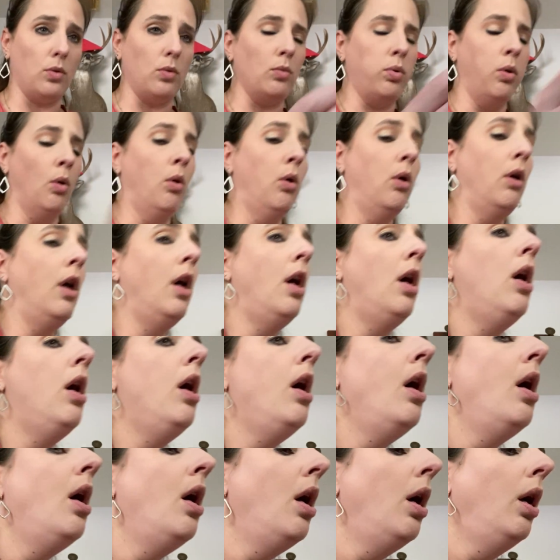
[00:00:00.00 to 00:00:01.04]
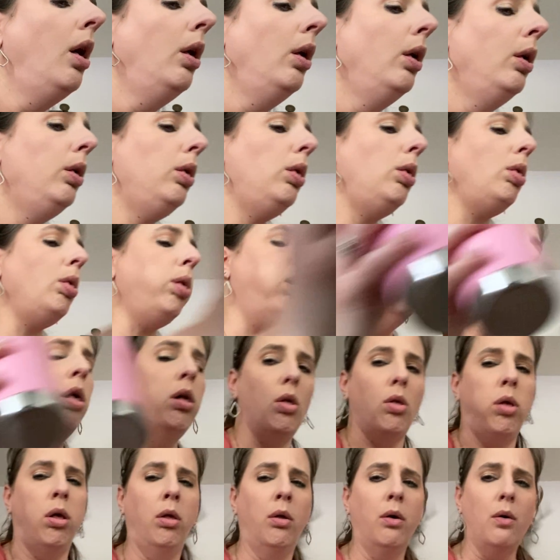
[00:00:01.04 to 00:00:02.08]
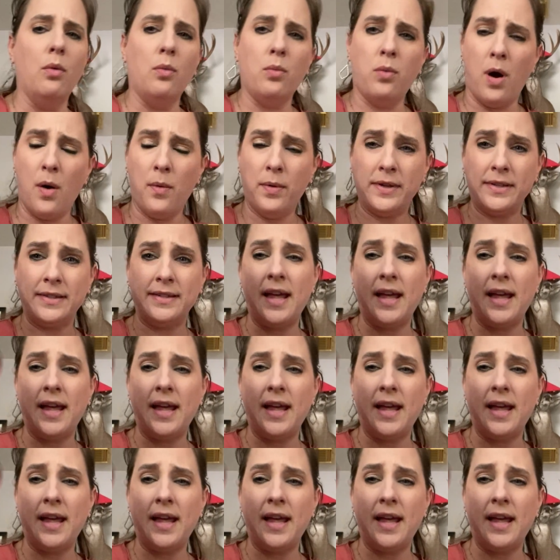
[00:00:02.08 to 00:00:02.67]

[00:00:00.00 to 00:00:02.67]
What was